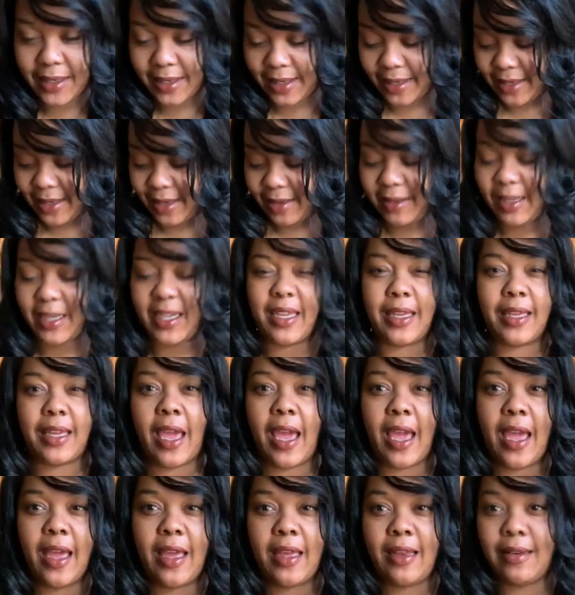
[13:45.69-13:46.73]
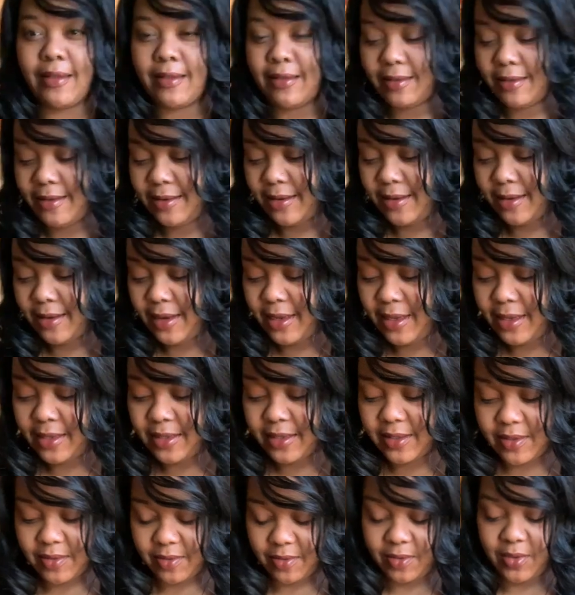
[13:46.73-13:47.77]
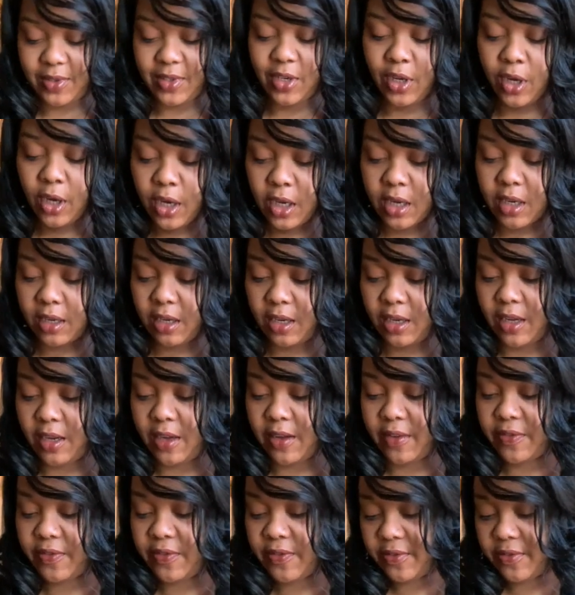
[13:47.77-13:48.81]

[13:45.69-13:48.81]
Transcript: You know, like a cat. This one took off.